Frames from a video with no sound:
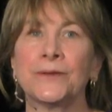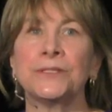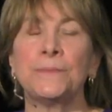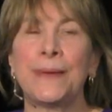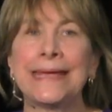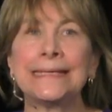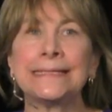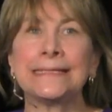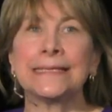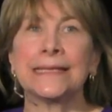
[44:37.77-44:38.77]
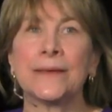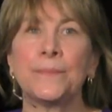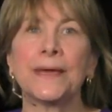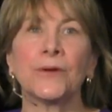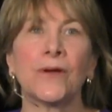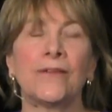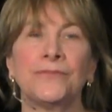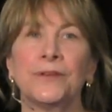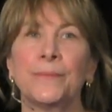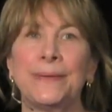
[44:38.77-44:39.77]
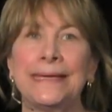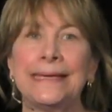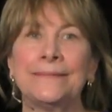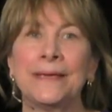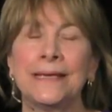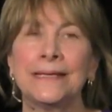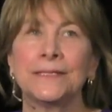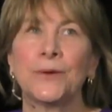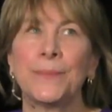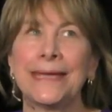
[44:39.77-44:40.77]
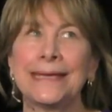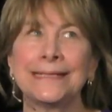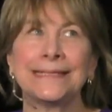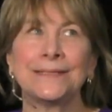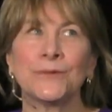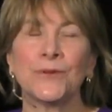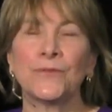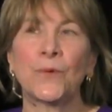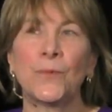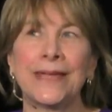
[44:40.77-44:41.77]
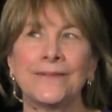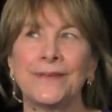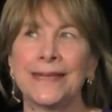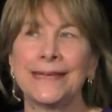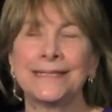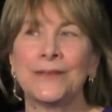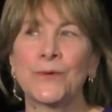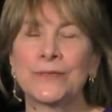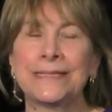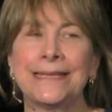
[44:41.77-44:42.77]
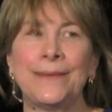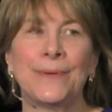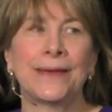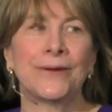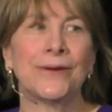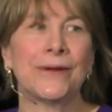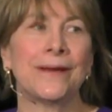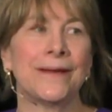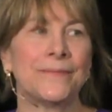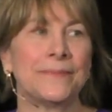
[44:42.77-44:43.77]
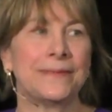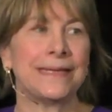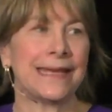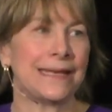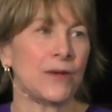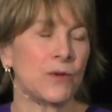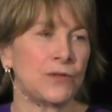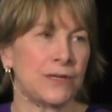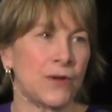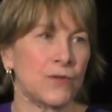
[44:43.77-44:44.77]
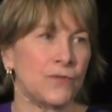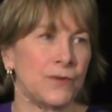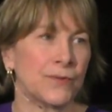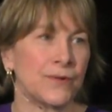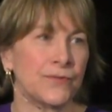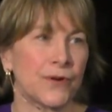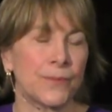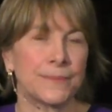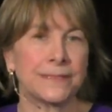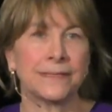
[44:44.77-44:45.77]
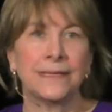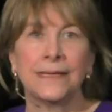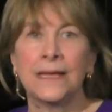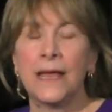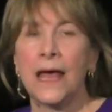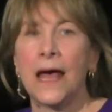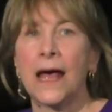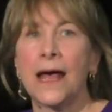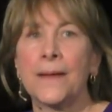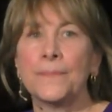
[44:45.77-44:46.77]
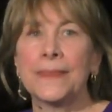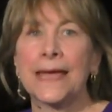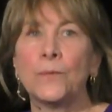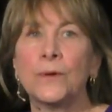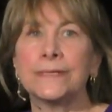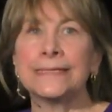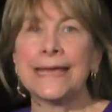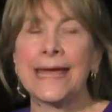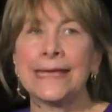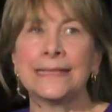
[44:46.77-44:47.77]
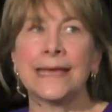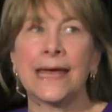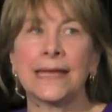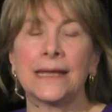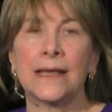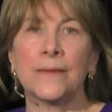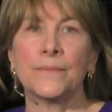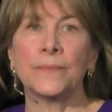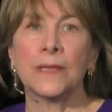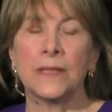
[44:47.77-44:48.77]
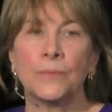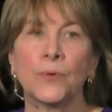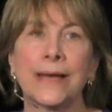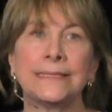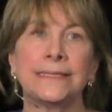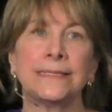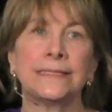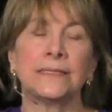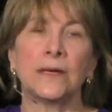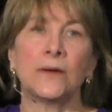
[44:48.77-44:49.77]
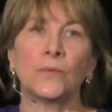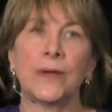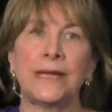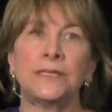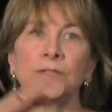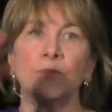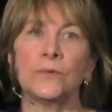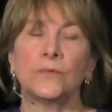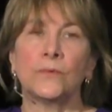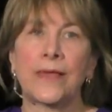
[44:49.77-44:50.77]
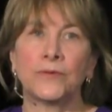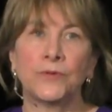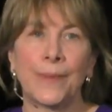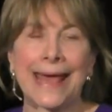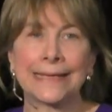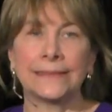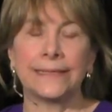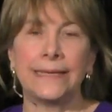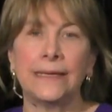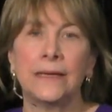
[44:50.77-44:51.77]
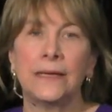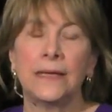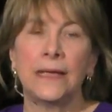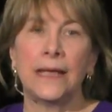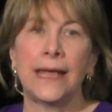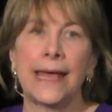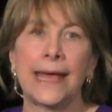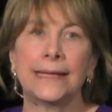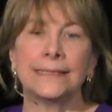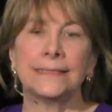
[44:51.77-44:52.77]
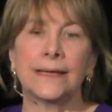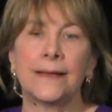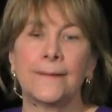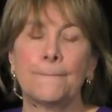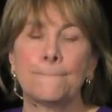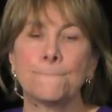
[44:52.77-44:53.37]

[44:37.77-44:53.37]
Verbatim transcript: space, the better off you'll be. So make it sort of a way of getting to know the city better, um, to get no, to know the funeral firms. Uh, I will say that um, prices uh, range rather dramatically, and um,